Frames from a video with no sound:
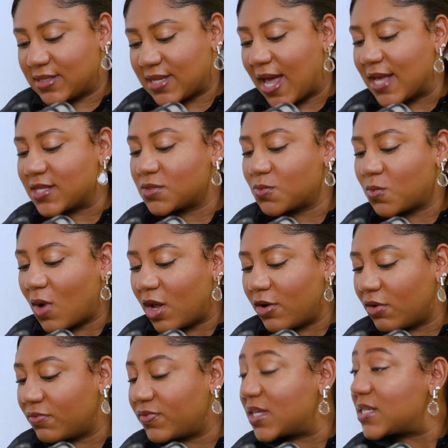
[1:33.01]
As
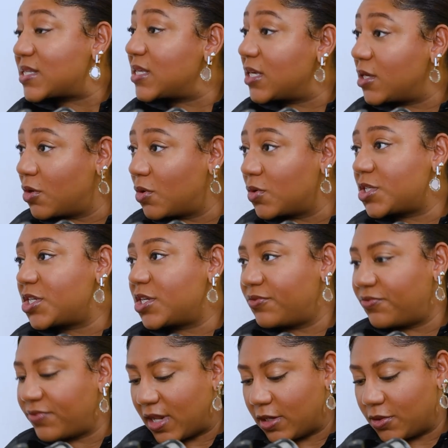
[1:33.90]
one of the
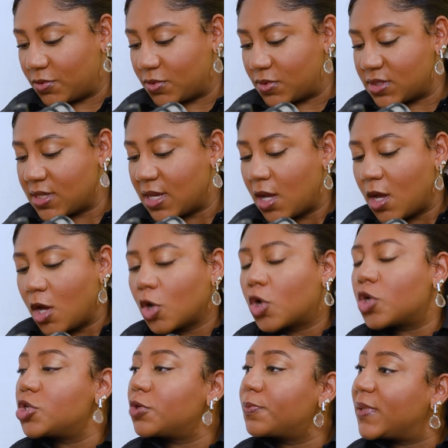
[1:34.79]
CEoG fellows,
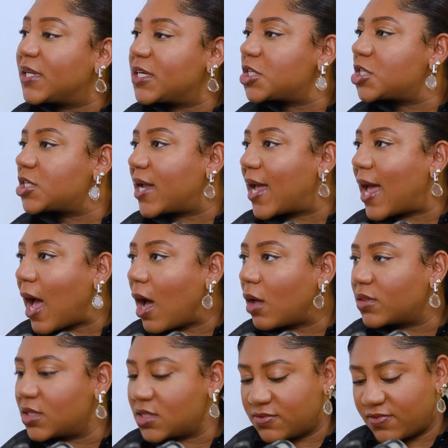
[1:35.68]
could you please share
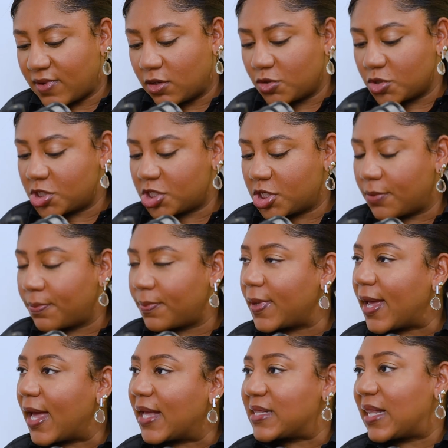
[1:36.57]
how this
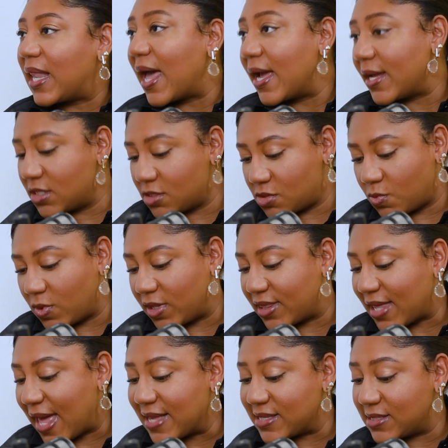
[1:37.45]
fellowship aligns
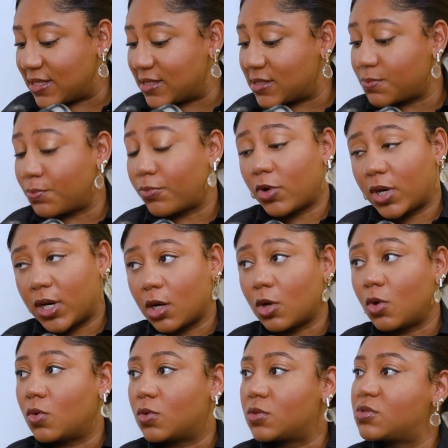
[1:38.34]
with ACET's broader
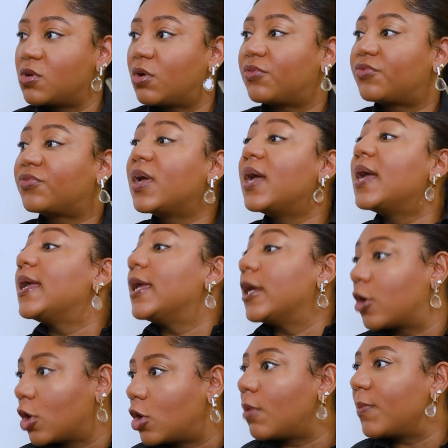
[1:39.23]
goals of
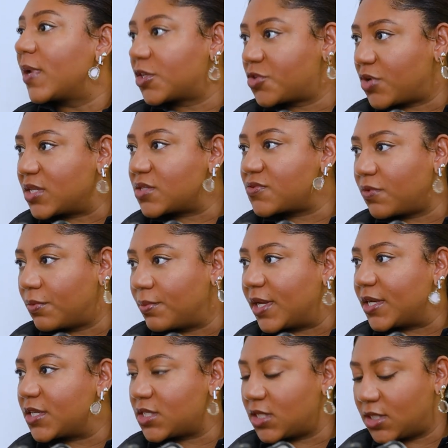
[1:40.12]
economic
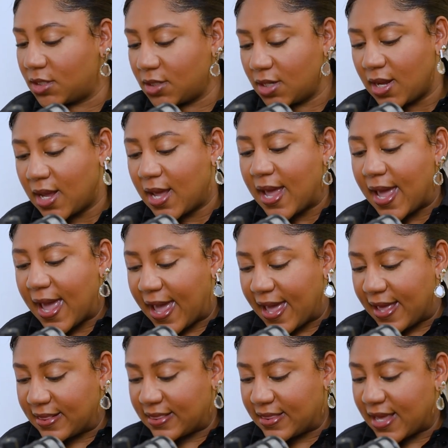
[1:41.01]
transformation,
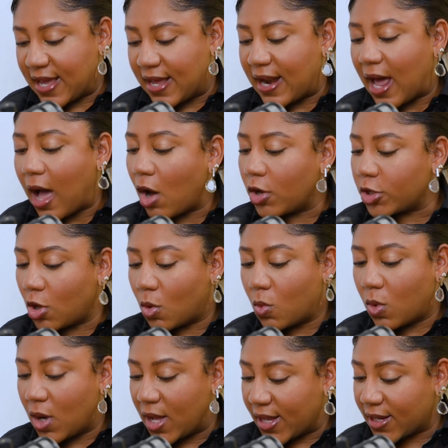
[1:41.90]
and then how your
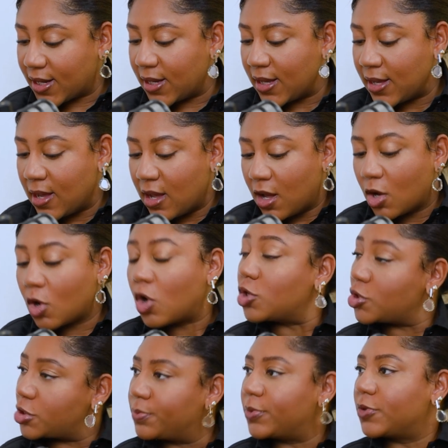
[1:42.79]
work
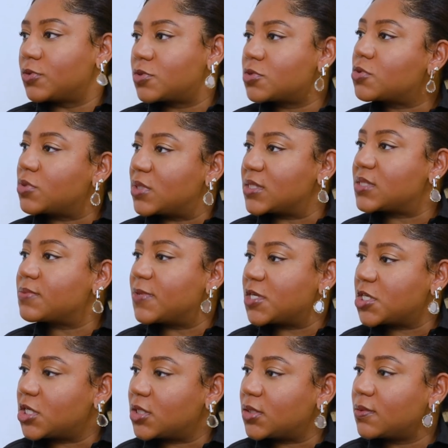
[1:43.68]
contributes to this
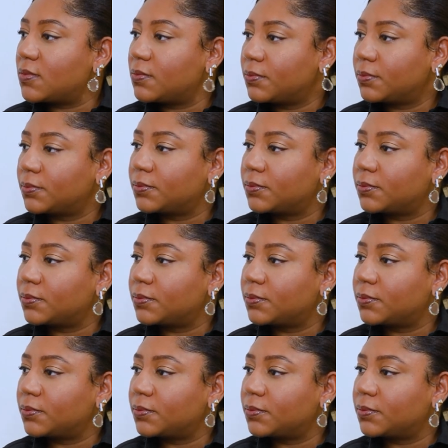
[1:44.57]
mission?